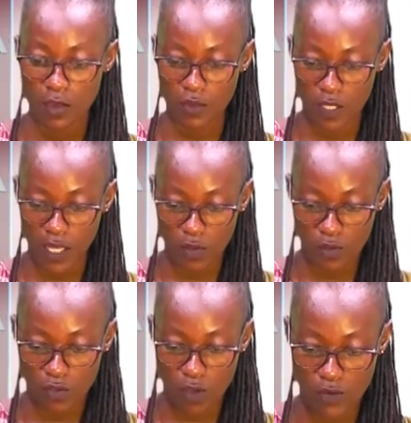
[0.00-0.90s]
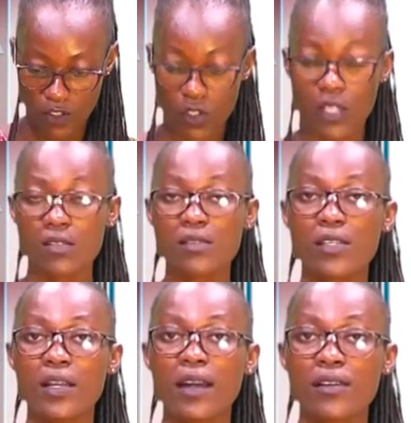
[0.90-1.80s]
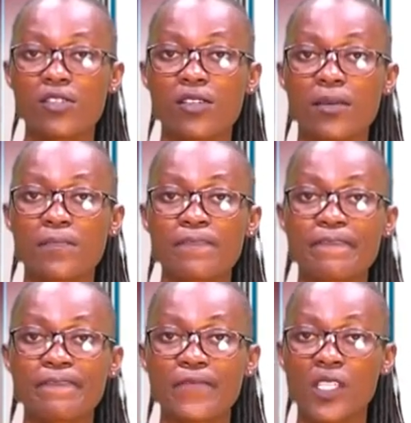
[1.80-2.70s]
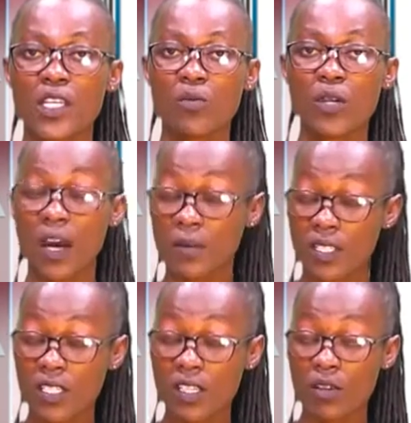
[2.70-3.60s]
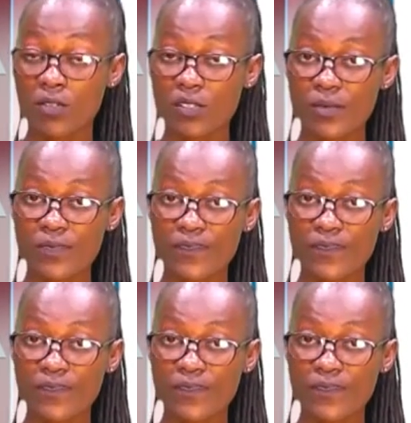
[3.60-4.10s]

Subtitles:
312 students last year. We have the details.